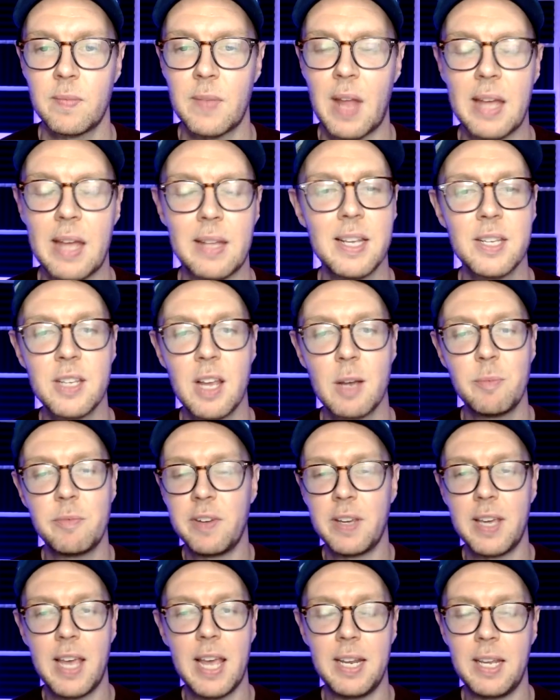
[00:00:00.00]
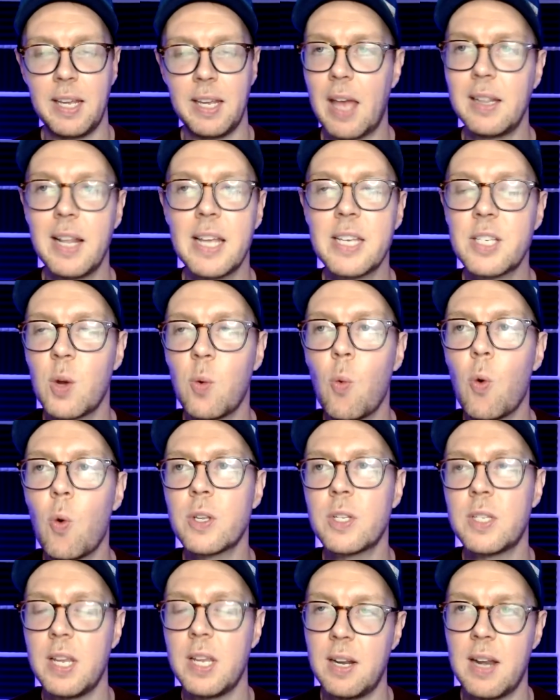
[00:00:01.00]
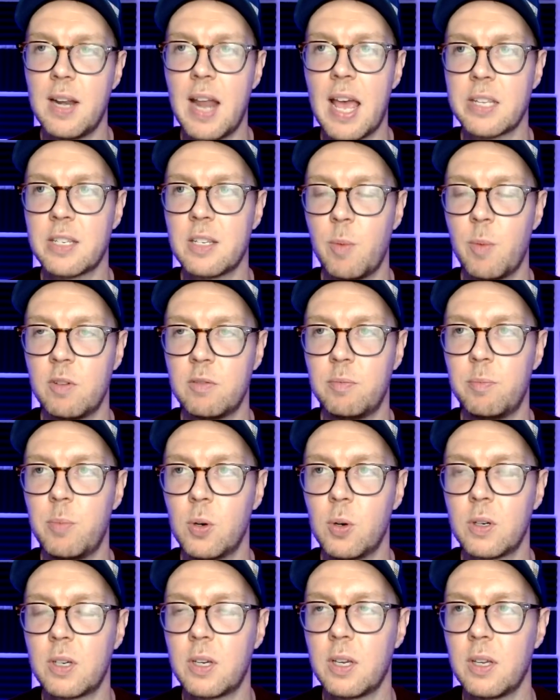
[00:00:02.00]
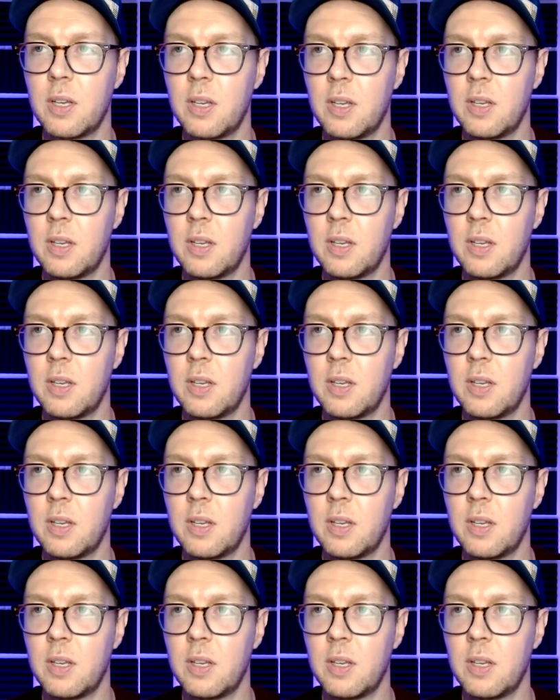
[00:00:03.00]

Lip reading: Unless I'm forgetting. Unless it was in an Asimov book